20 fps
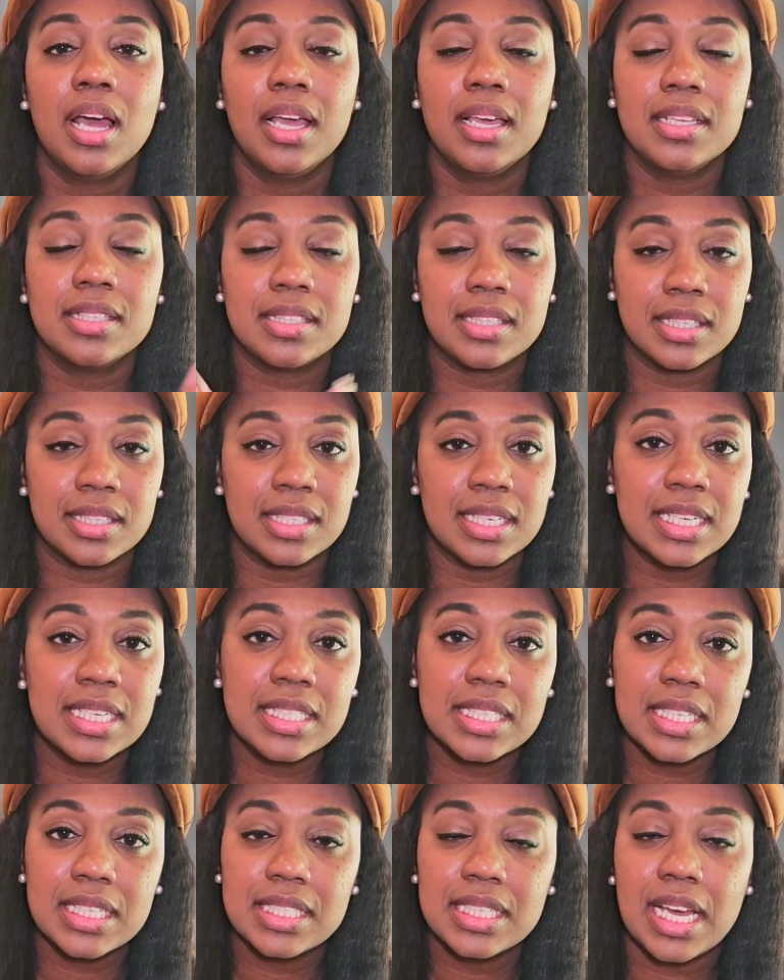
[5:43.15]
It's an
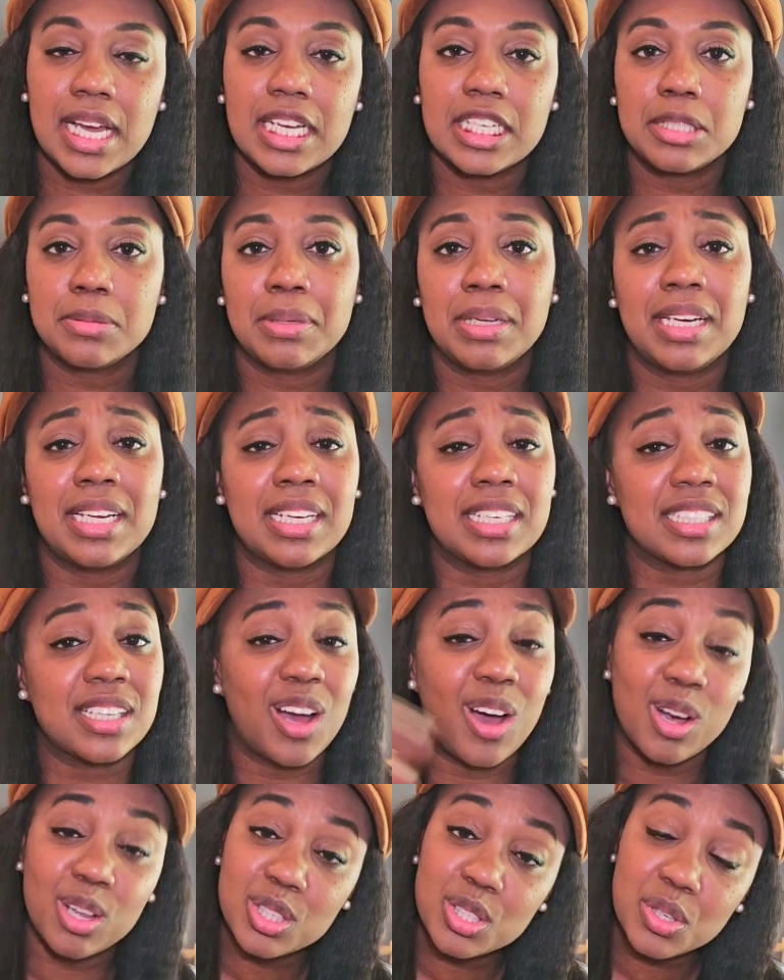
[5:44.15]
easy attachment, and it's
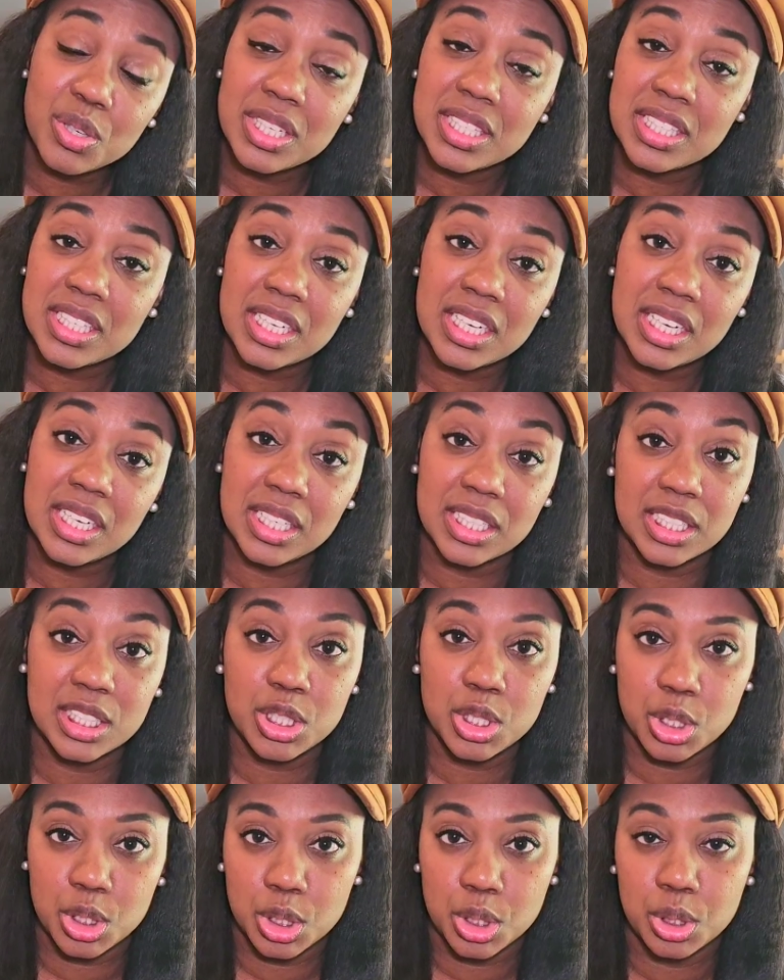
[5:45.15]
also easy to
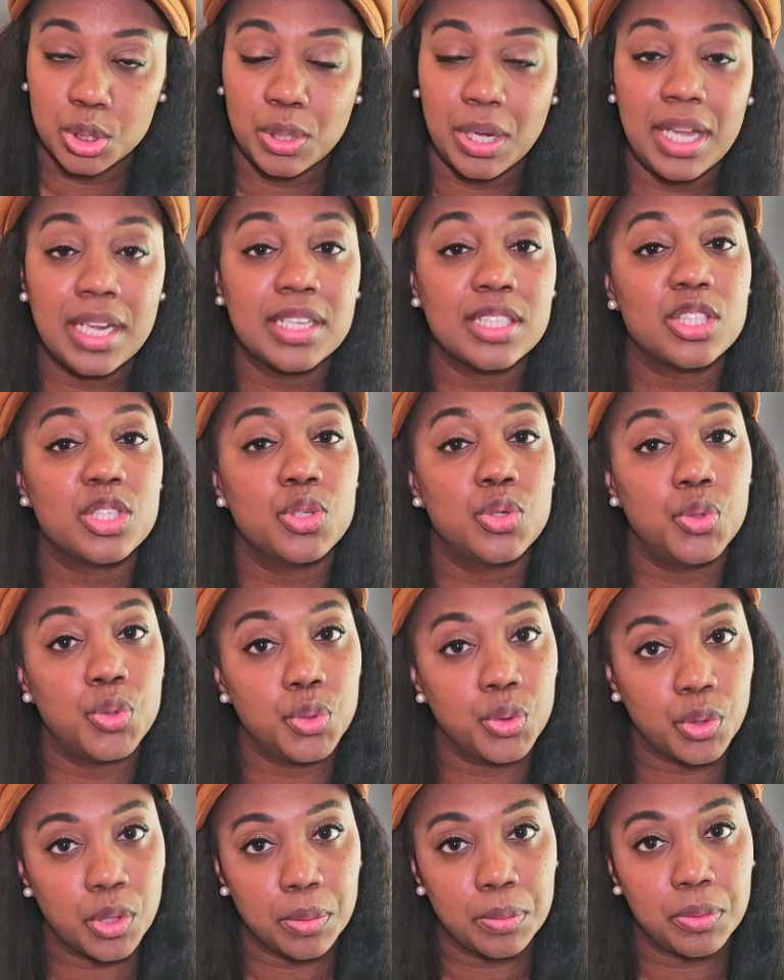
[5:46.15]
clean too, and it's
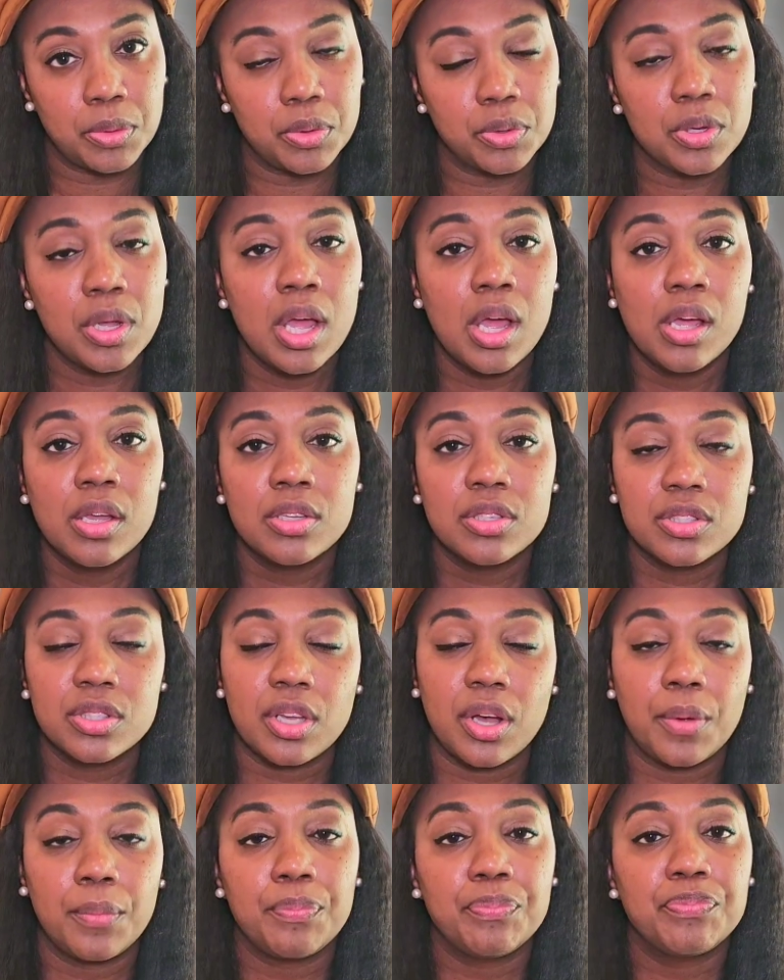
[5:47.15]
durable.
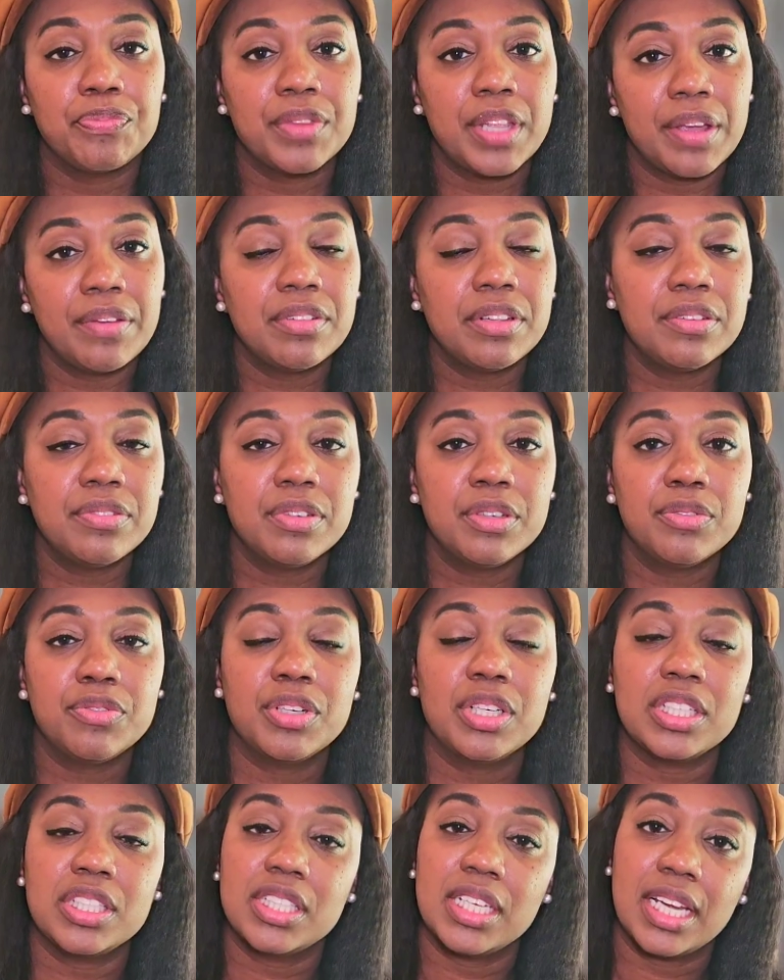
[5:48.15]
So definitely feel
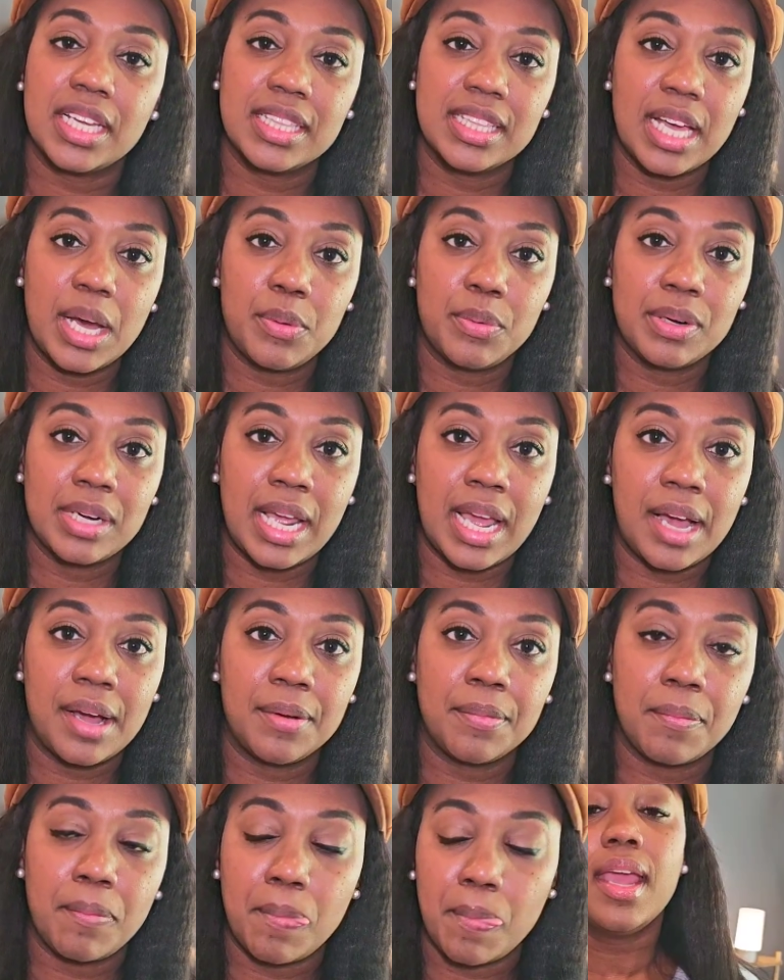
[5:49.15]
free to check that one
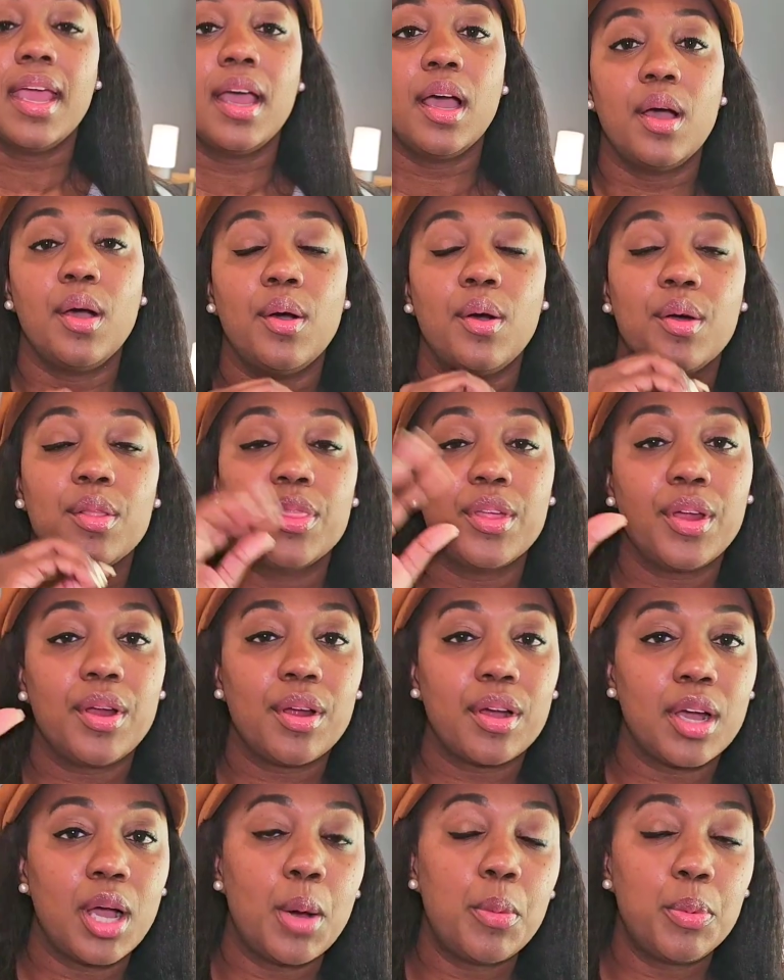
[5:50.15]
out. Now, there
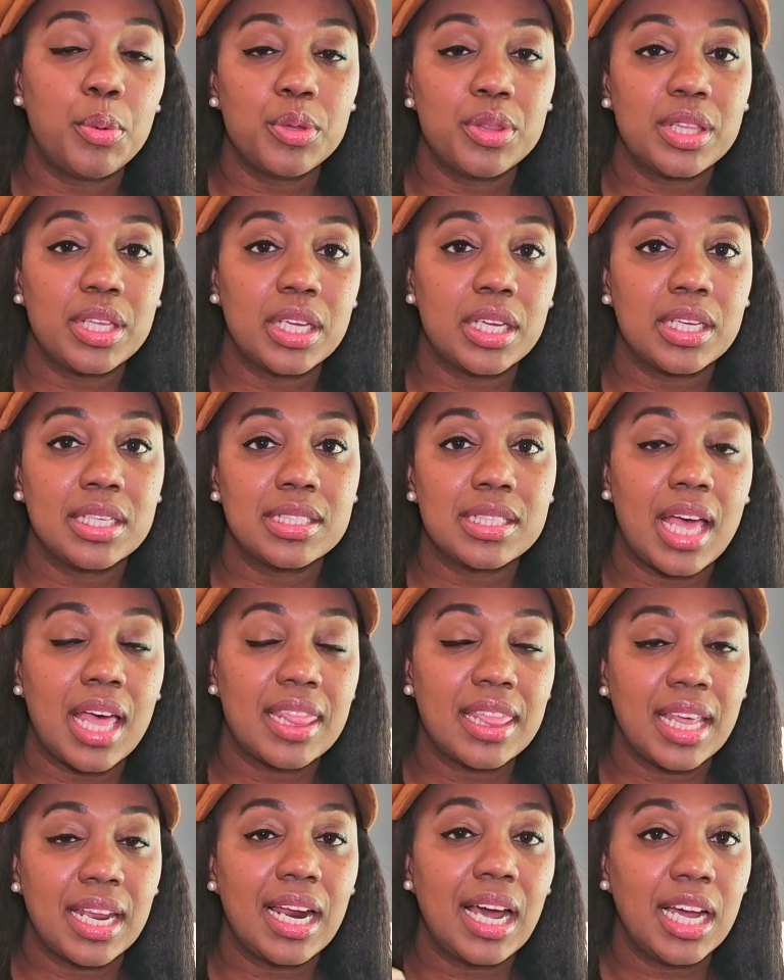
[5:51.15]
are a couple of things
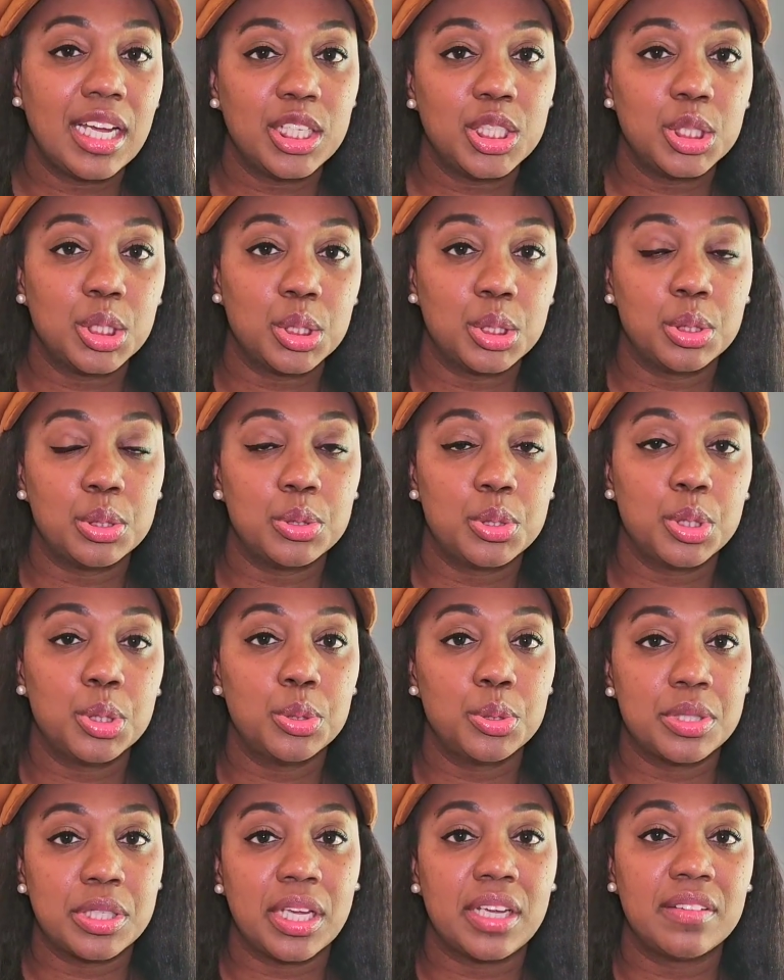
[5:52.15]
that I do
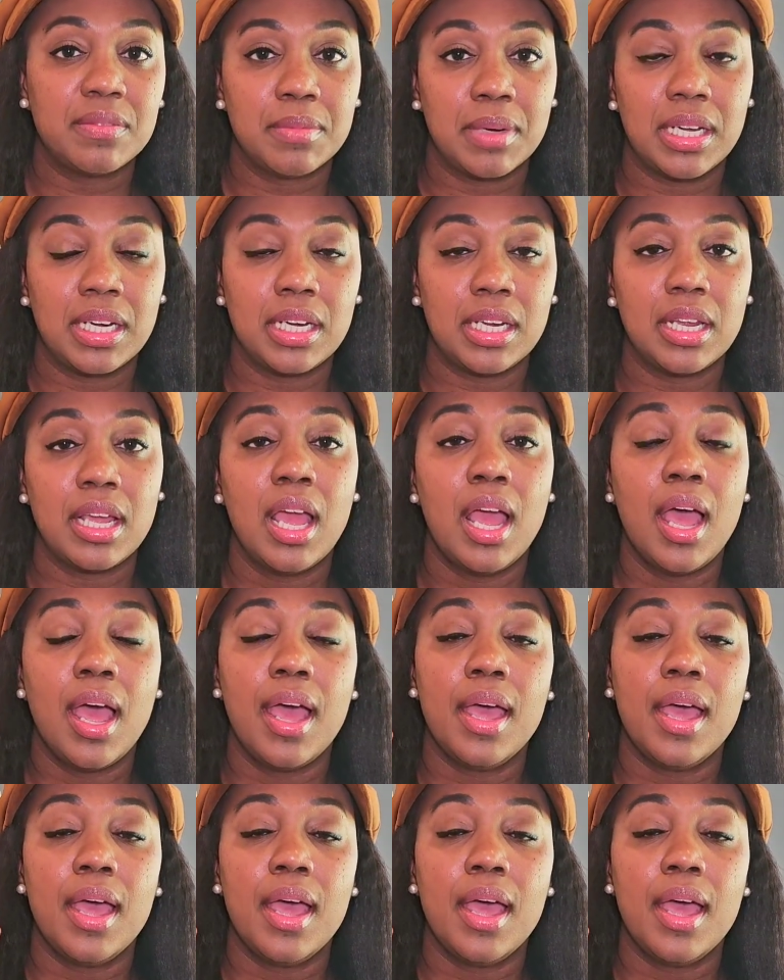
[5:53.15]
to save money.